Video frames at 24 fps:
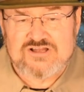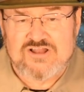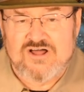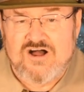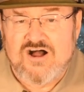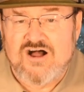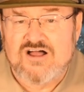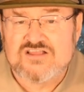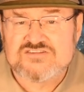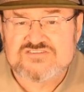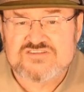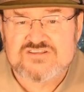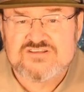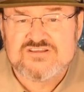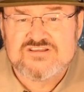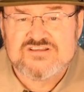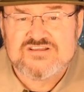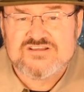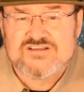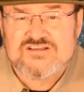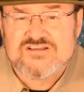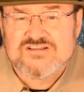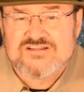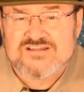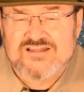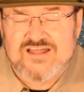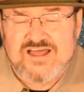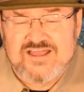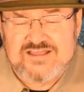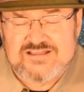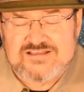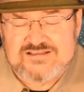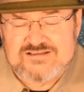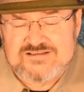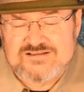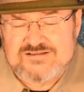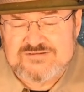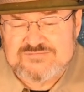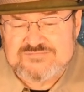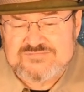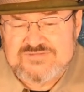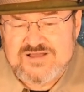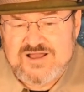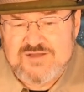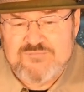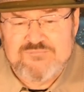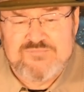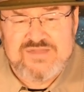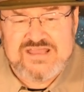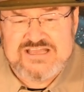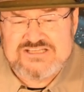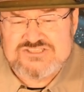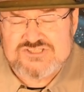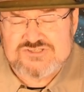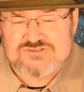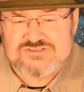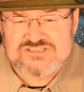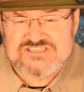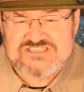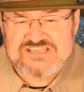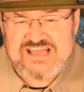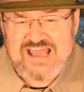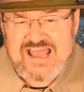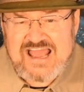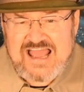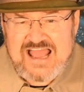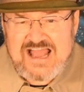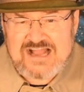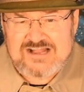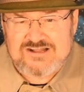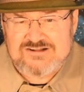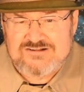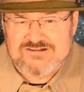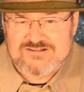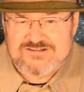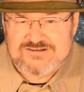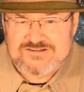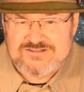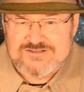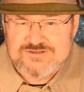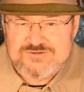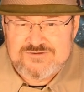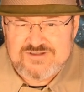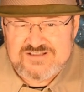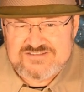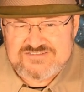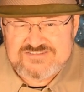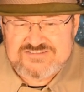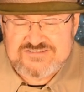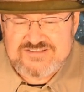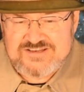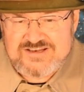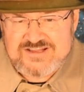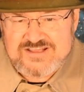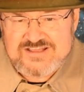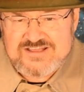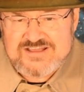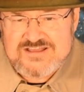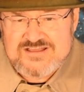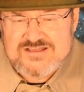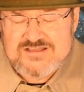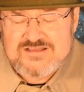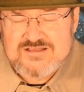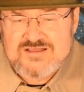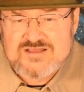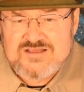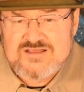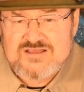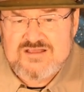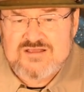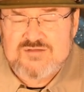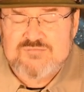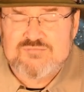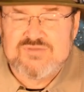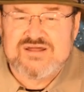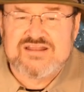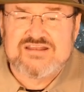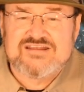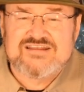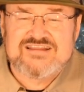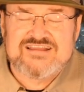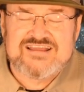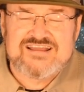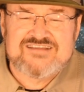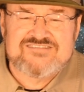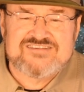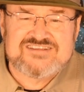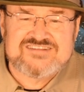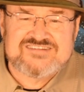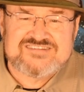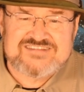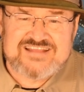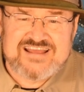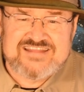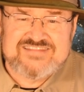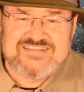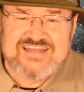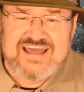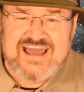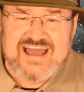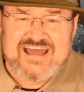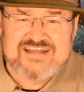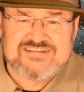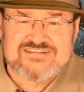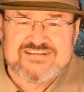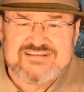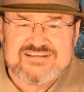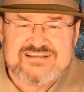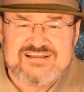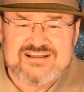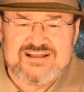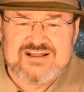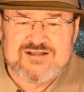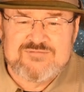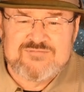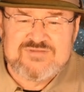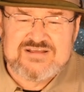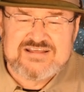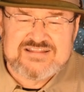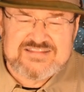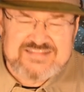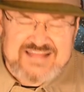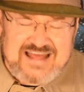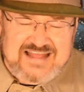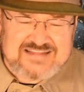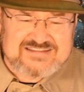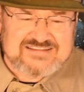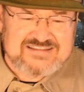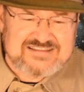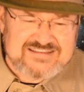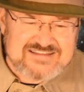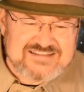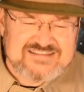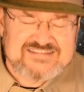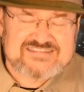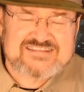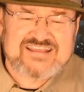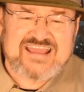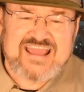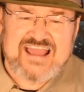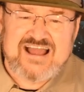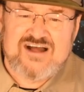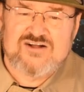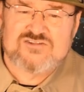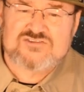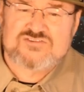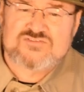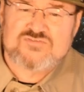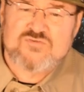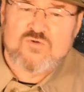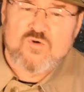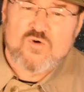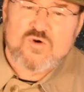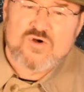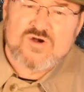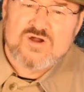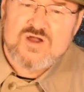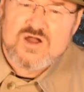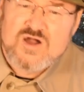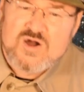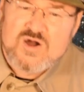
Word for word: clause, like a, uh, a major attack on a U.S. city. But having said that, um, that at least counts for